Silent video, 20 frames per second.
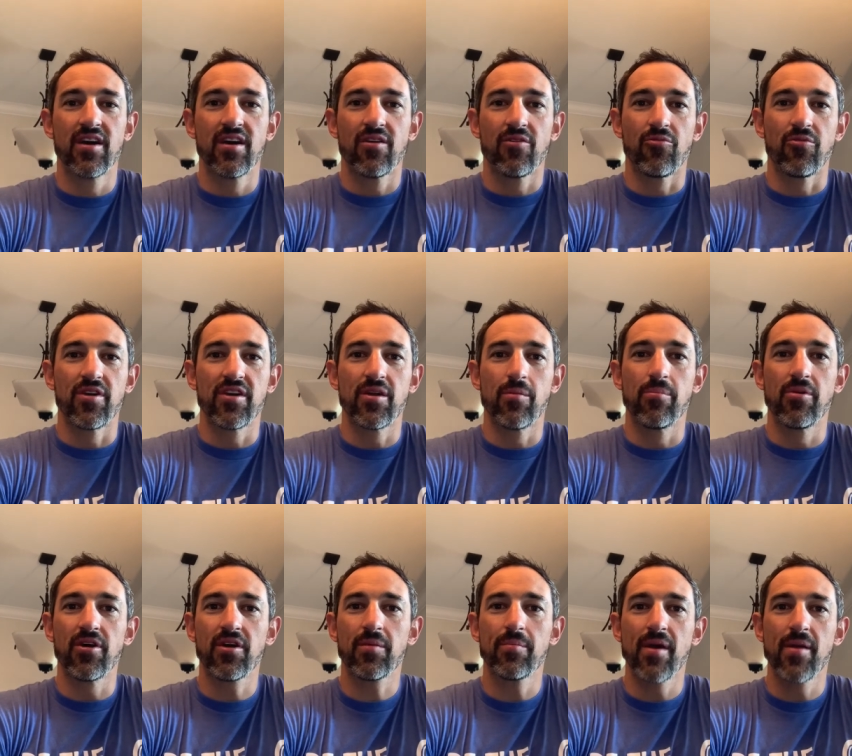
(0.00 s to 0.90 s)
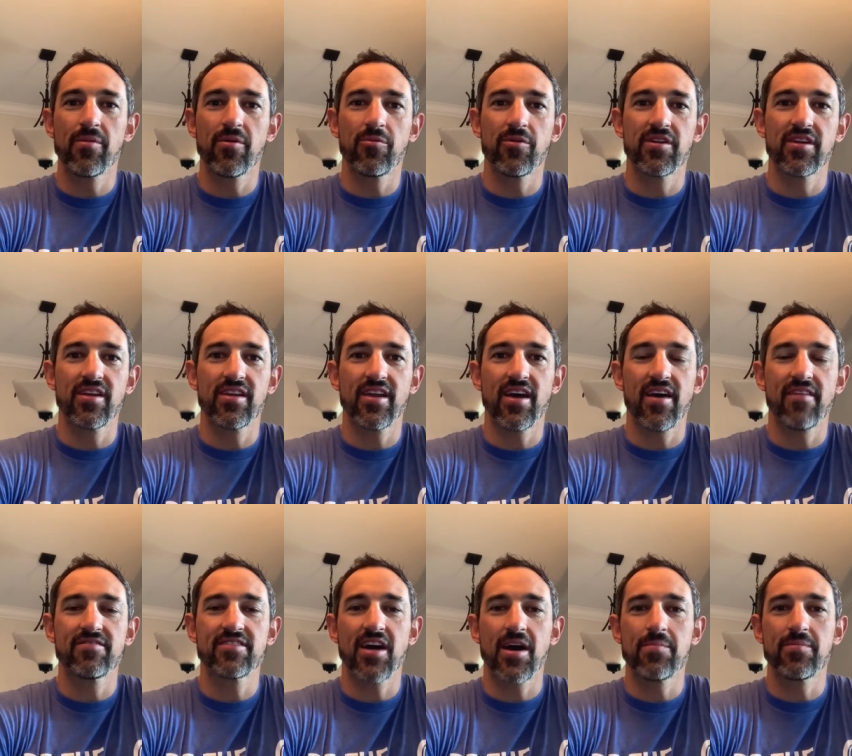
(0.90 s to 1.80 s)
read a book maybe we didn't
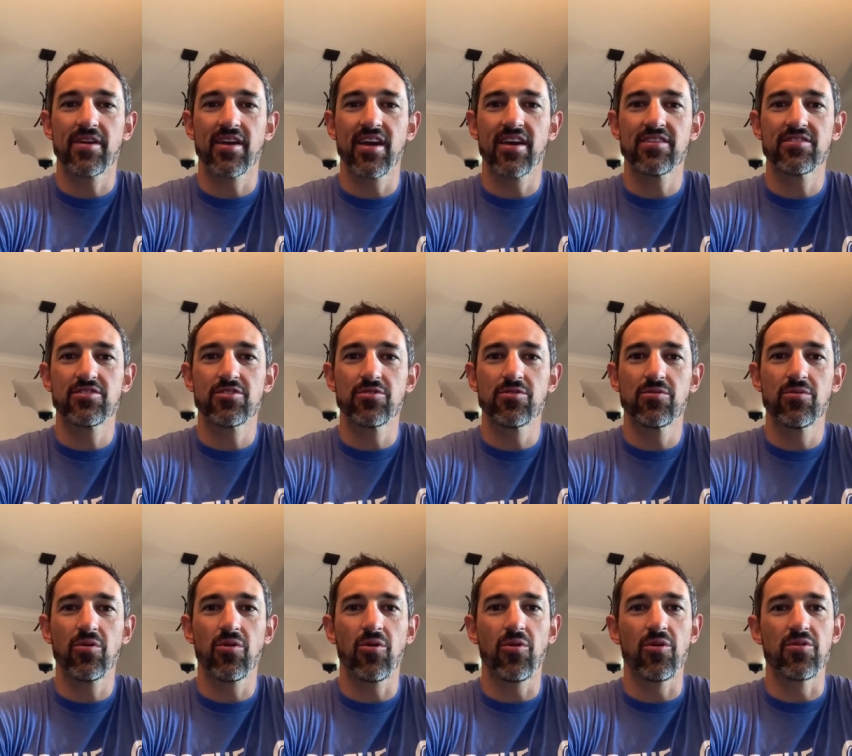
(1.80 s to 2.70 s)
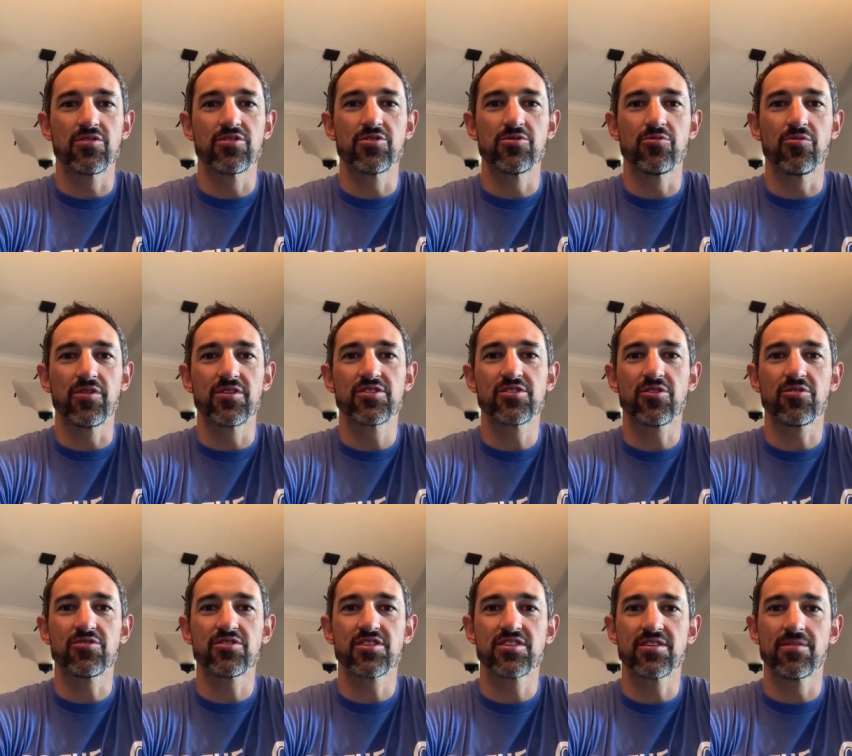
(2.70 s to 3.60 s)
have time to get to or to
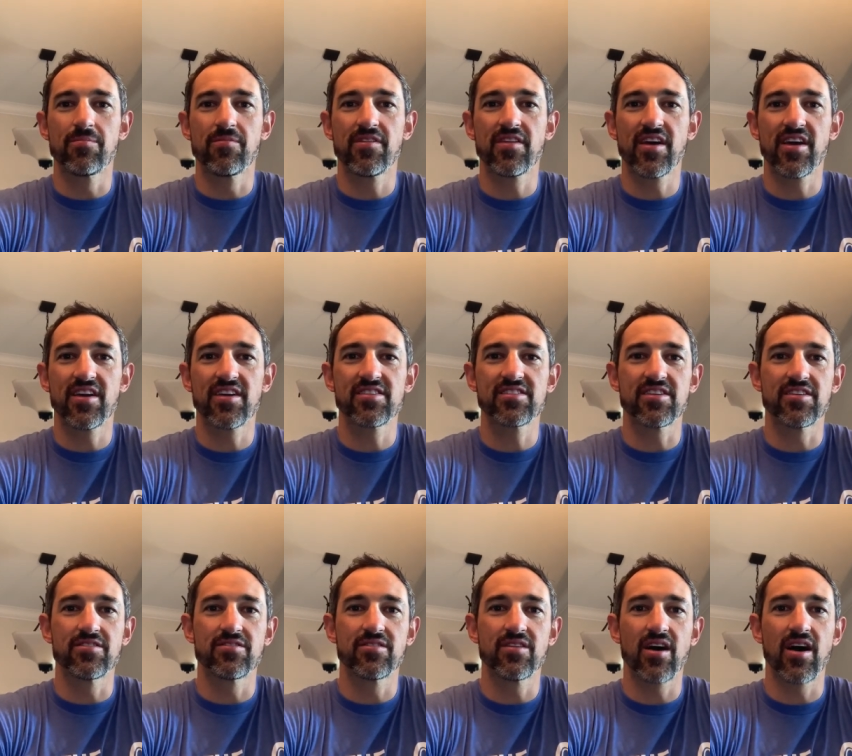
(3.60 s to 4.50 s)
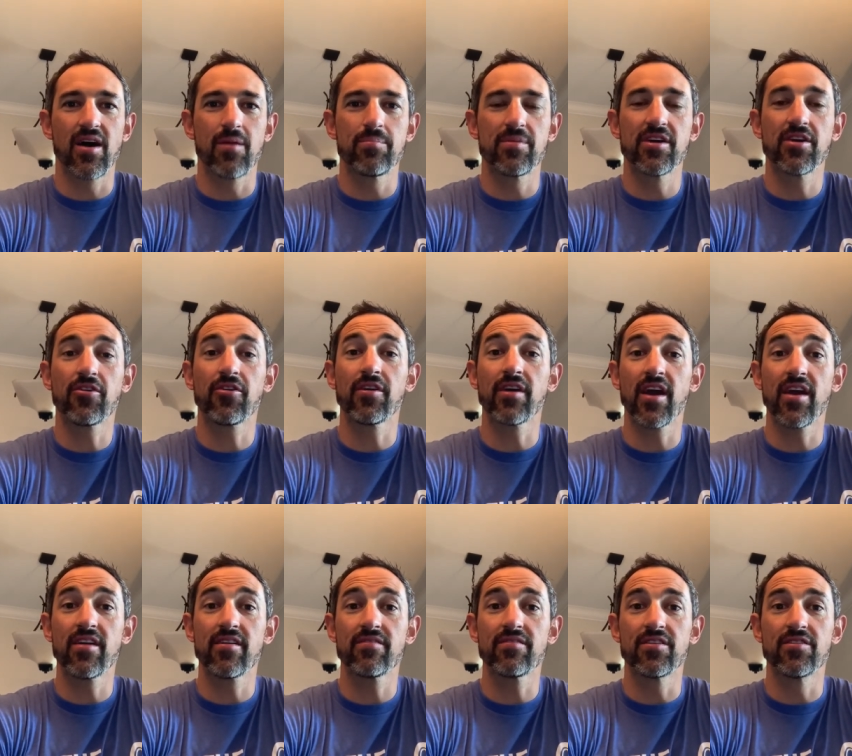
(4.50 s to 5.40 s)
research some things and uh, be
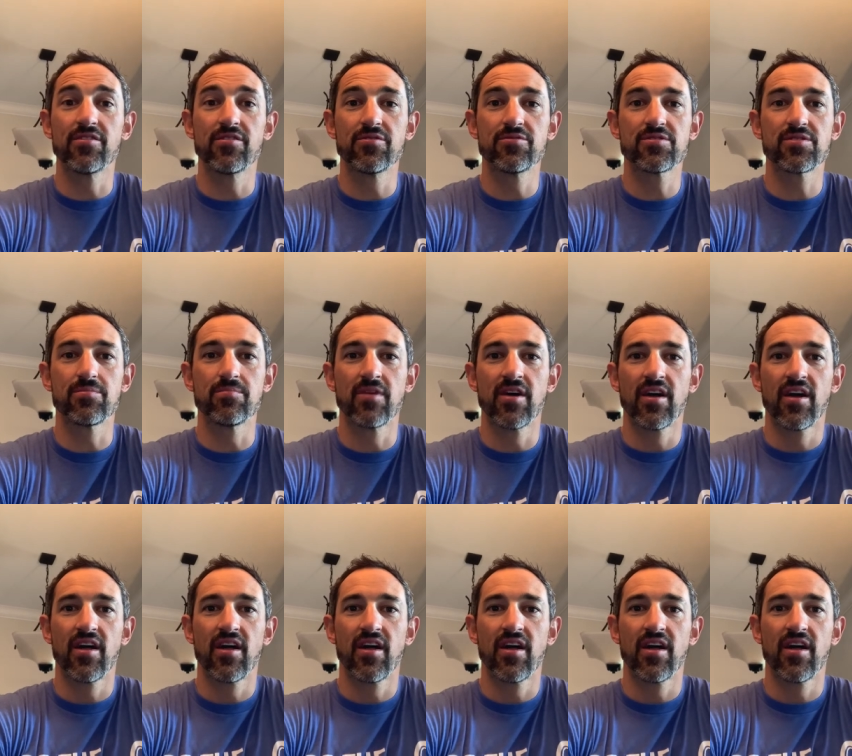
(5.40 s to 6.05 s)
creative and do some